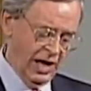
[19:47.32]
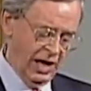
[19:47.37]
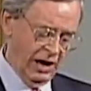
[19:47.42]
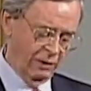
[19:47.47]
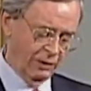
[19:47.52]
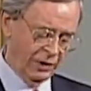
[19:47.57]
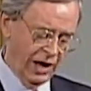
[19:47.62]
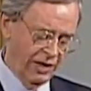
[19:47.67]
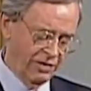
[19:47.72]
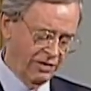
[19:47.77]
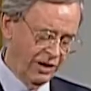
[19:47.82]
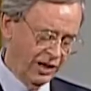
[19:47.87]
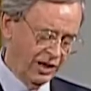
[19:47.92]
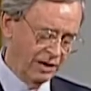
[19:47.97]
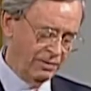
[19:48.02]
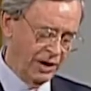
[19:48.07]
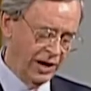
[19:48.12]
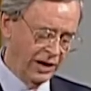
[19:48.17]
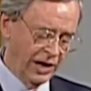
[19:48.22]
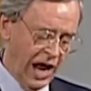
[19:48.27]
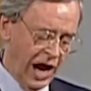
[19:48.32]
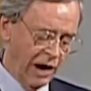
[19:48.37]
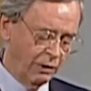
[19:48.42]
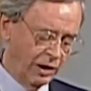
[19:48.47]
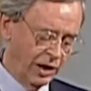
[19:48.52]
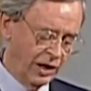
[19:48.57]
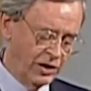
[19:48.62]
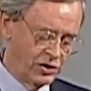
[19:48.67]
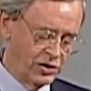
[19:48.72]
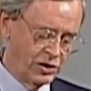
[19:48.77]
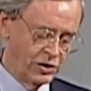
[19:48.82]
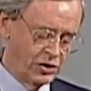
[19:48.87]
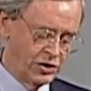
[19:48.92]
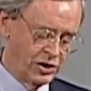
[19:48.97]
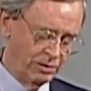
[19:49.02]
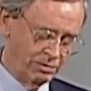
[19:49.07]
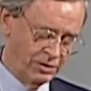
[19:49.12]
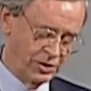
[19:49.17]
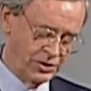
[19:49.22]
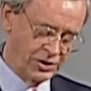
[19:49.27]
When I think about our
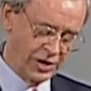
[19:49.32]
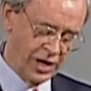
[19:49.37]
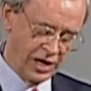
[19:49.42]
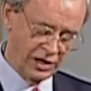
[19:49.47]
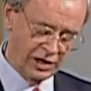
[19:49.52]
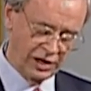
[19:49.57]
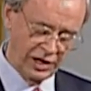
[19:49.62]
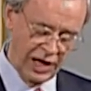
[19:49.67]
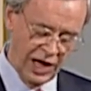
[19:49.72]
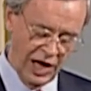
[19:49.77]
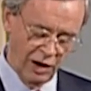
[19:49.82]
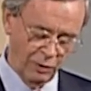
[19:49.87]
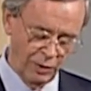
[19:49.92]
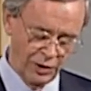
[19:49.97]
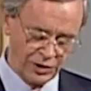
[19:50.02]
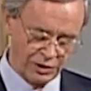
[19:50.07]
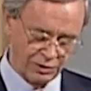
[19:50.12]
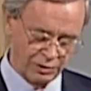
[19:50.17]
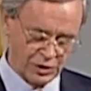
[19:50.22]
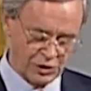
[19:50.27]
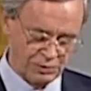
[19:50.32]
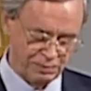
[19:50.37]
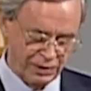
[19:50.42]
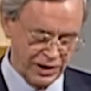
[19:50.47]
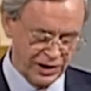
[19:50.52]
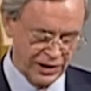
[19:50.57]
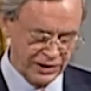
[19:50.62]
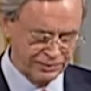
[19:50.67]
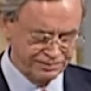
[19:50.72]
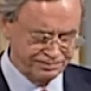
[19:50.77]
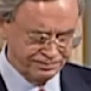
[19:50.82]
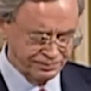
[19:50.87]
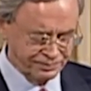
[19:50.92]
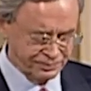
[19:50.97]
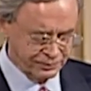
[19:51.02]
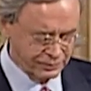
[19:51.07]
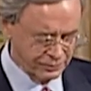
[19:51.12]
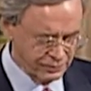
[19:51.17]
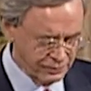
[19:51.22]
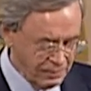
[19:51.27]
relationship to Satan and how we're to respond,
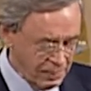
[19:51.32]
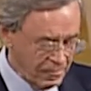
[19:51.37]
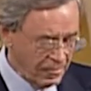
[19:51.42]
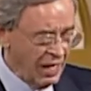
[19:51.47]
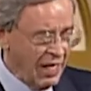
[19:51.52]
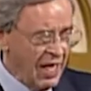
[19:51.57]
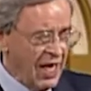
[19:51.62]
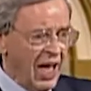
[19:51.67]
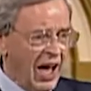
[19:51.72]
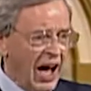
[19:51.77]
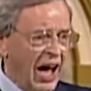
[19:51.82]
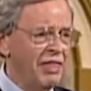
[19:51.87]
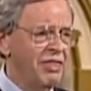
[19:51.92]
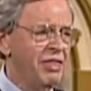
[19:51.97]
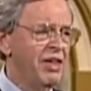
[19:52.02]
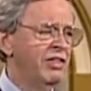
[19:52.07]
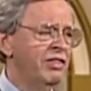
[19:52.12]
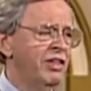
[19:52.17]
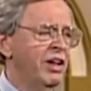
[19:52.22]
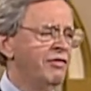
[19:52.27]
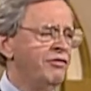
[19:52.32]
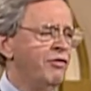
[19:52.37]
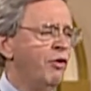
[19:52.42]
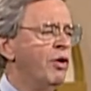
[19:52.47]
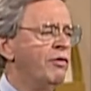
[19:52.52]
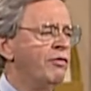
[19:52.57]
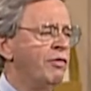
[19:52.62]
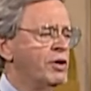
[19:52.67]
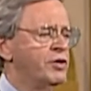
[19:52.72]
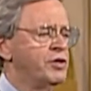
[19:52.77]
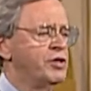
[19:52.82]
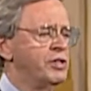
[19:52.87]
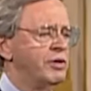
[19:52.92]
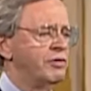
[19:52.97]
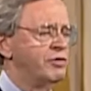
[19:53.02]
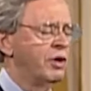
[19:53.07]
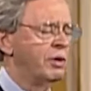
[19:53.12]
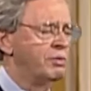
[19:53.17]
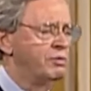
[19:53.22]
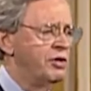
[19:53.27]
I think there are four verses of
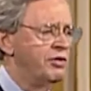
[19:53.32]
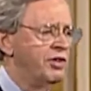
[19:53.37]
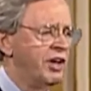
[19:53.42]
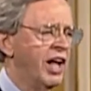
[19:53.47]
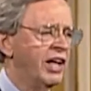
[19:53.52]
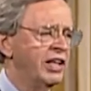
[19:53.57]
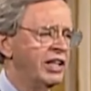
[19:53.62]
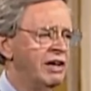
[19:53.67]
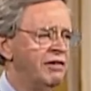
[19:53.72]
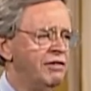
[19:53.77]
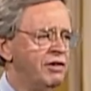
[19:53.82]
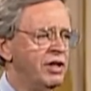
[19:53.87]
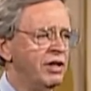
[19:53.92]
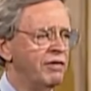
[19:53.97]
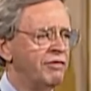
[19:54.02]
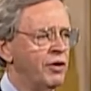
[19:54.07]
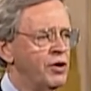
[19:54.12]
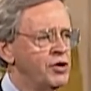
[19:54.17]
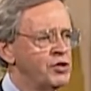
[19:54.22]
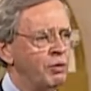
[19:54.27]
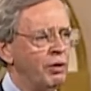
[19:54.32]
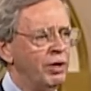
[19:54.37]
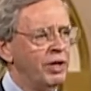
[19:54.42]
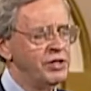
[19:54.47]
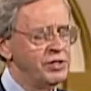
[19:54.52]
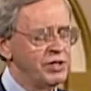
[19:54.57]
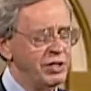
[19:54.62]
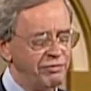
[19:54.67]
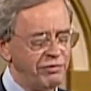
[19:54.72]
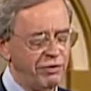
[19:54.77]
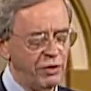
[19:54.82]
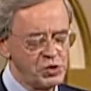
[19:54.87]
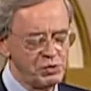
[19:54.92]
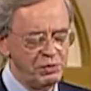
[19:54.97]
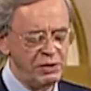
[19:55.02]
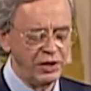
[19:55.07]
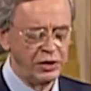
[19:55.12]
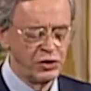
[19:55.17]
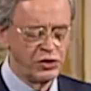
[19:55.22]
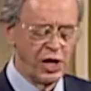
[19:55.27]
scripture that I'd give you. And the first one is in 1
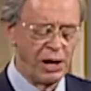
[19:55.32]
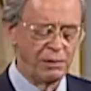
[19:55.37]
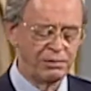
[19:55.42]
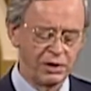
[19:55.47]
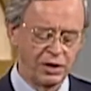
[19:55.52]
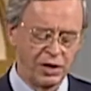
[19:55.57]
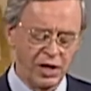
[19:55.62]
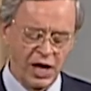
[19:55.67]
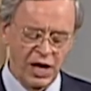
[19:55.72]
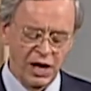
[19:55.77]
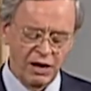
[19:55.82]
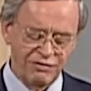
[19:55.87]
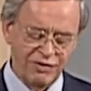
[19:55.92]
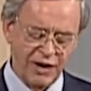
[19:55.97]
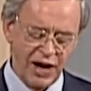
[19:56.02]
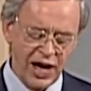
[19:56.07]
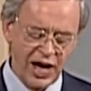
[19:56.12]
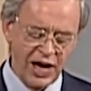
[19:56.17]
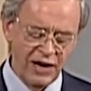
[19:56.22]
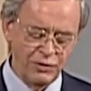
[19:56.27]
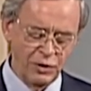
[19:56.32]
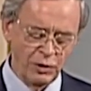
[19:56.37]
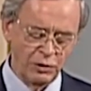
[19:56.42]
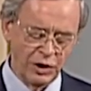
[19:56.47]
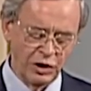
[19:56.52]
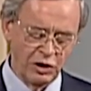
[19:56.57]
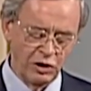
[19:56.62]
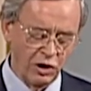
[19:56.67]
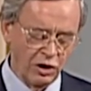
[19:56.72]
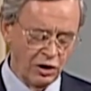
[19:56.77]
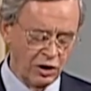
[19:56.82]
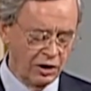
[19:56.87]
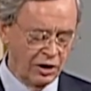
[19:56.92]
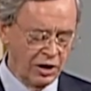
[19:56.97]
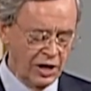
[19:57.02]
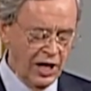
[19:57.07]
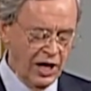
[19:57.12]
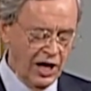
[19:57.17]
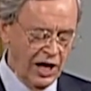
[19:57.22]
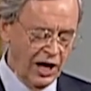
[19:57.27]
Peter chapter 5. You'll
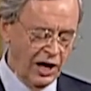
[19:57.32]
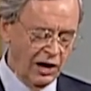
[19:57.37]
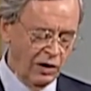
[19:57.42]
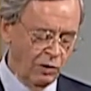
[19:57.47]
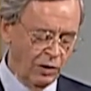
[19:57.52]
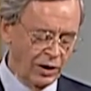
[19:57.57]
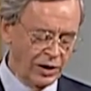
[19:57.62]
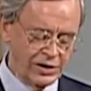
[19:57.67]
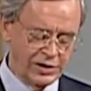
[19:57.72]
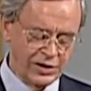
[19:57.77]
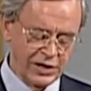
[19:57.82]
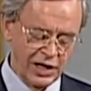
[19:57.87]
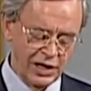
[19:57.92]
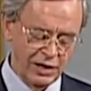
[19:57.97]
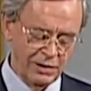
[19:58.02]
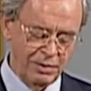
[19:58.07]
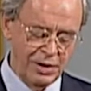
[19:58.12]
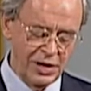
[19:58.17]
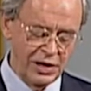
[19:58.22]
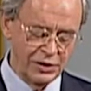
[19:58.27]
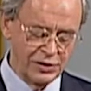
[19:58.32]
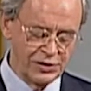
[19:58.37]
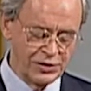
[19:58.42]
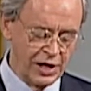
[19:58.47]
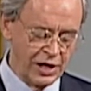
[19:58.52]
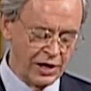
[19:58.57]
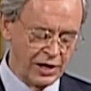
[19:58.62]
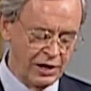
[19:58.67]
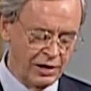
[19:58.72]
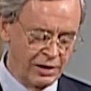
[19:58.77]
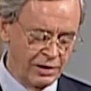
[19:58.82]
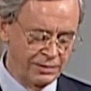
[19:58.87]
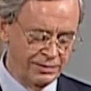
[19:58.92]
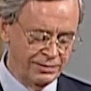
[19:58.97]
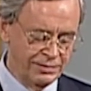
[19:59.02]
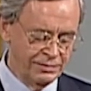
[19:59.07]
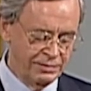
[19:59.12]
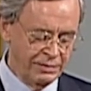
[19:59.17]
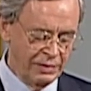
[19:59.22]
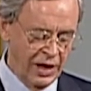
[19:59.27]
recall uh, what uh, Peter said here
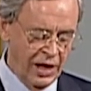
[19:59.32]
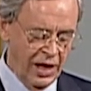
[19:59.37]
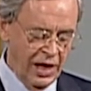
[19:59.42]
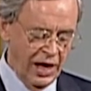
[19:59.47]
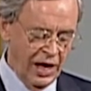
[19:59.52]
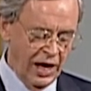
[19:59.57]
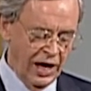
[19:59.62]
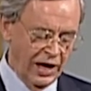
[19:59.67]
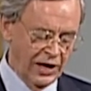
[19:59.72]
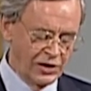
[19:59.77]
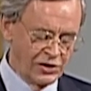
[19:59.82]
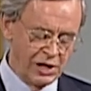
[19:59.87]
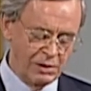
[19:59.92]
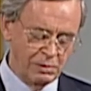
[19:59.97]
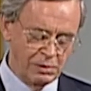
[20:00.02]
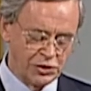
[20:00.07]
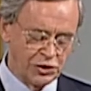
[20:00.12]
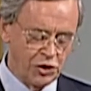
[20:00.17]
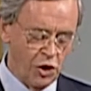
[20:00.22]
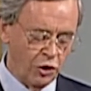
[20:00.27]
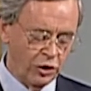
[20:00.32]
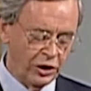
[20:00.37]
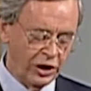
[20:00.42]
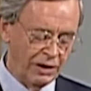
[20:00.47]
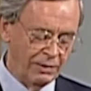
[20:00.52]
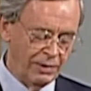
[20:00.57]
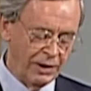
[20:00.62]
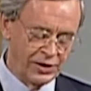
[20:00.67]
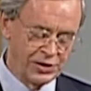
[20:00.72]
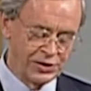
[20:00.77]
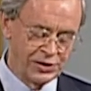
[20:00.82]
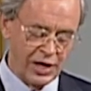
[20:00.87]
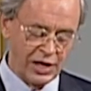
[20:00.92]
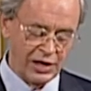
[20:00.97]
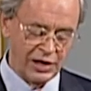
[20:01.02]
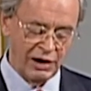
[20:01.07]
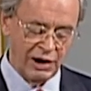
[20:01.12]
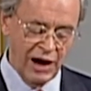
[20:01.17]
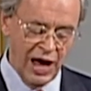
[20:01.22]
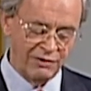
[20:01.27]
uh, as he was talking about
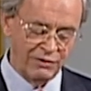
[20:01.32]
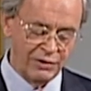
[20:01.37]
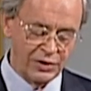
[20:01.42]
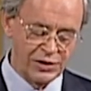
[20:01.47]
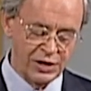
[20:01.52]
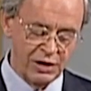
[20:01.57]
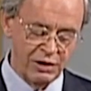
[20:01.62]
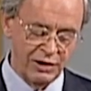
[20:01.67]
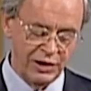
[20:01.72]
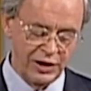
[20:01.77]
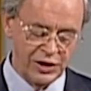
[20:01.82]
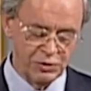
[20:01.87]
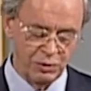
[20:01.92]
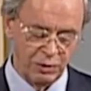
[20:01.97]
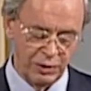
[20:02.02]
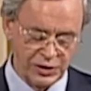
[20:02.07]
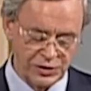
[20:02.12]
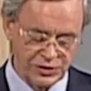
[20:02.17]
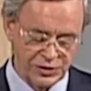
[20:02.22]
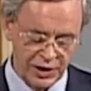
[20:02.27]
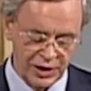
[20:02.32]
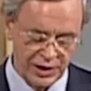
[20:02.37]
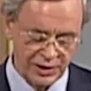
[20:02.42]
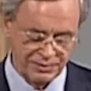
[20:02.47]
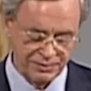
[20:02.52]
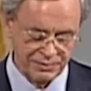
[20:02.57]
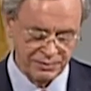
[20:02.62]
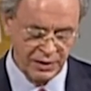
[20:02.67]
Satan, our adversary. Here's what he said.